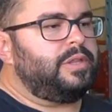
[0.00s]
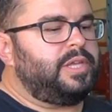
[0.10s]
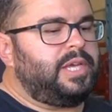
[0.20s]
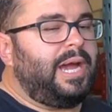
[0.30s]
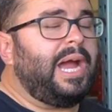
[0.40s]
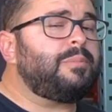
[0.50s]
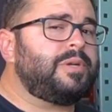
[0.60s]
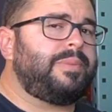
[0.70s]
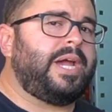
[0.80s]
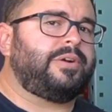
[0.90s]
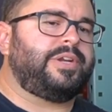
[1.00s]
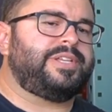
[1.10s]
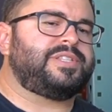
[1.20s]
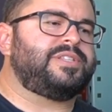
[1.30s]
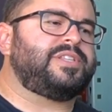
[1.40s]
The hybrid battery
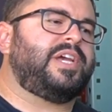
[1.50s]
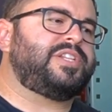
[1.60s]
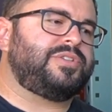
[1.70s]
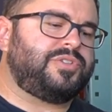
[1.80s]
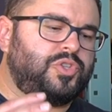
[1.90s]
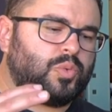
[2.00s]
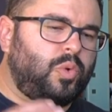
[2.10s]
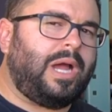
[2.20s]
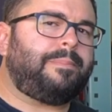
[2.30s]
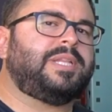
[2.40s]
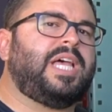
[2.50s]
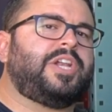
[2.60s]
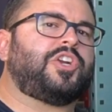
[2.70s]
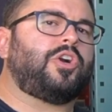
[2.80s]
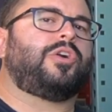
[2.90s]
is designed to drop a
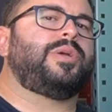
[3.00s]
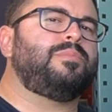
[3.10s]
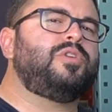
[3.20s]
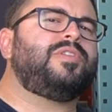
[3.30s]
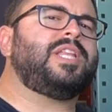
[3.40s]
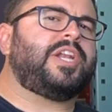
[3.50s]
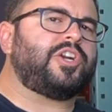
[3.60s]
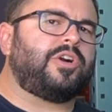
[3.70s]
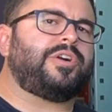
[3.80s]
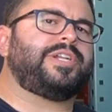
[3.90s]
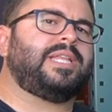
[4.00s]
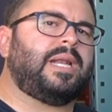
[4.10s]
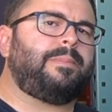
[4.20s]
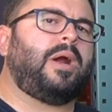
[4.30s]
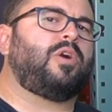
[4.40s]
lot of current, move a lot of current and a
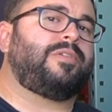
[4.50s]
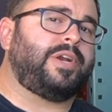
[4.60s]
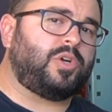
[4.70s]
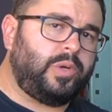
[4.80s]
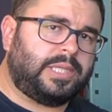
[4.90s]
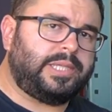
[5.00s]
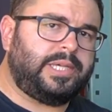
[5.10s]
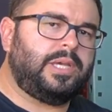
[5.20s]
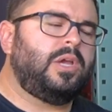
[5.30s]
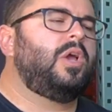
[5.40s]
lot of power very quickly,